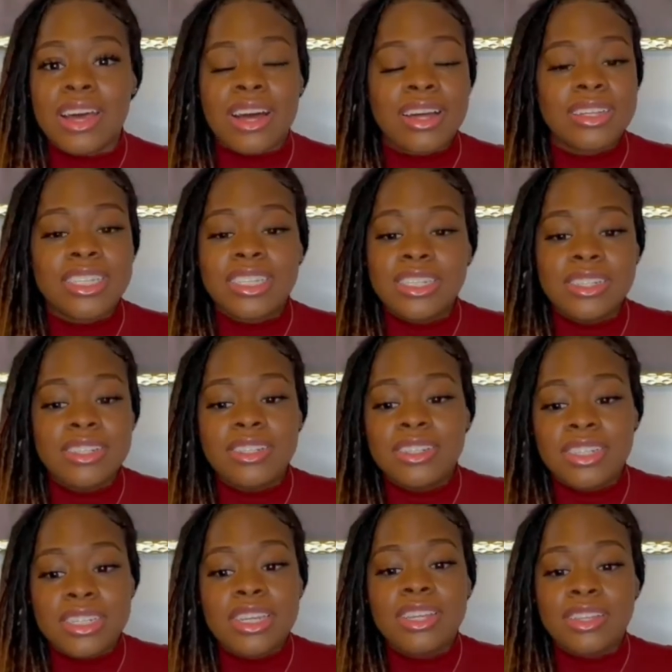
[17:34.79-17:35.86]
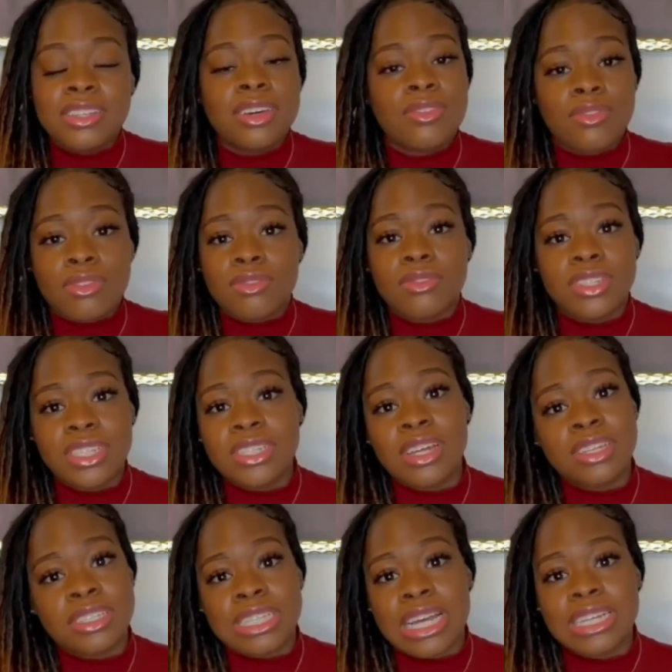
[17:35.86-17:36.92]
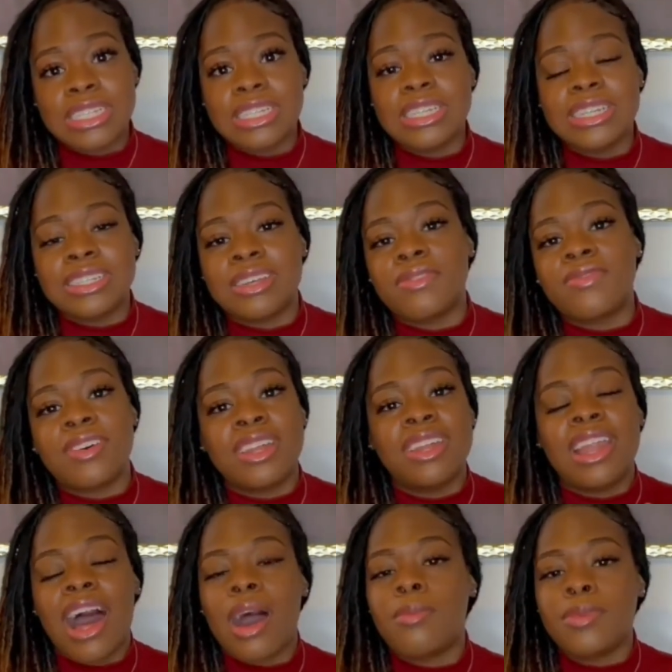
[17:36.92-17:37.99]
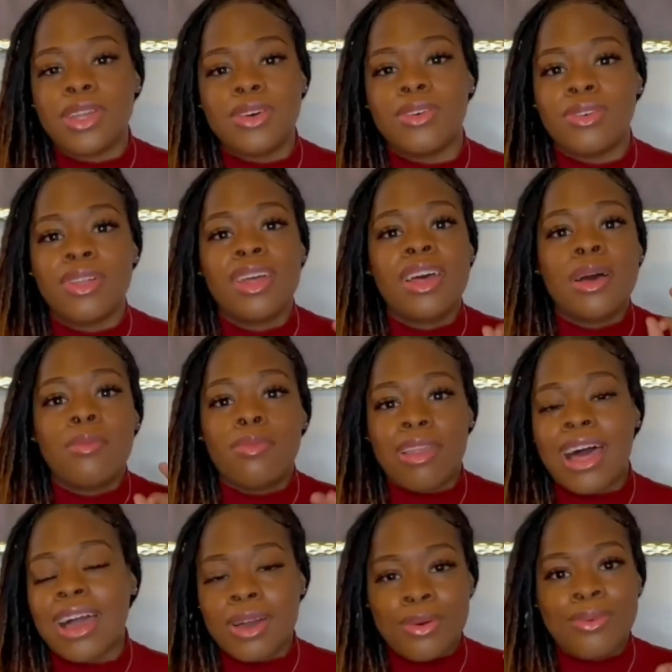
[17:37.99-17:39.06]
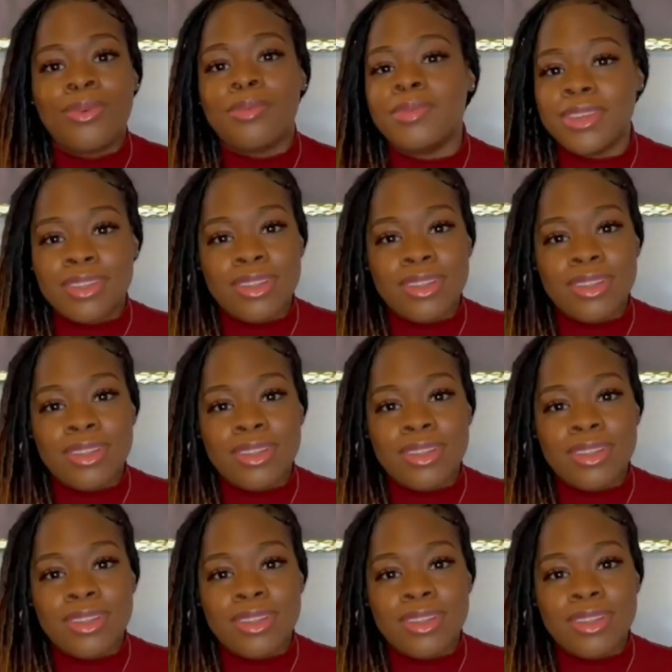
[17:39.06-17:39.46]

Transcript: She eats her role. She does that. She is a phenomenal Black woman.